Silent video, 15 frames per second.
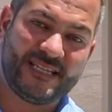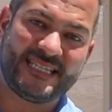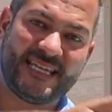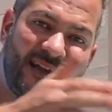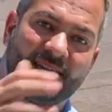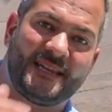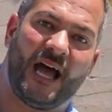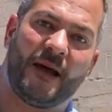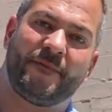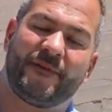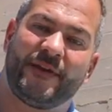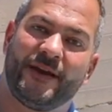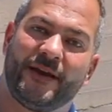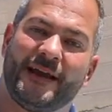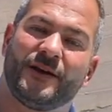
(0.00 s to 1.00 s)
sit on top of
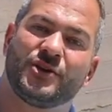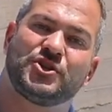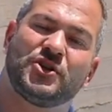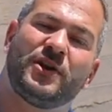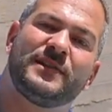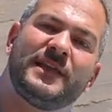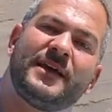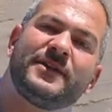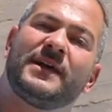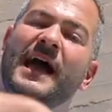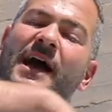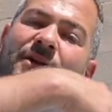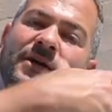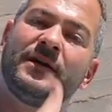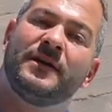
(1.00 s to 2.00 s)
here. And I'll show you later
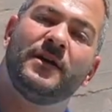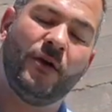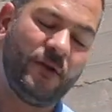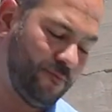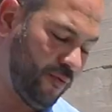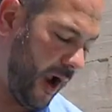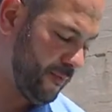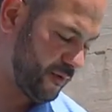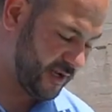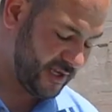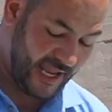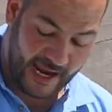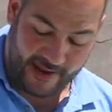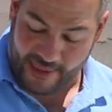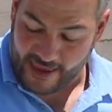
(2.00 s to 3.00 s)
how to properly
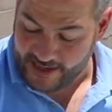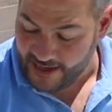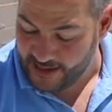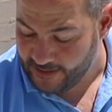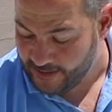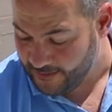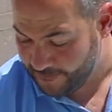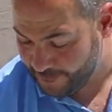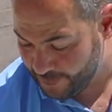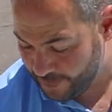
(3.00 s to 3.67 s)
tie that in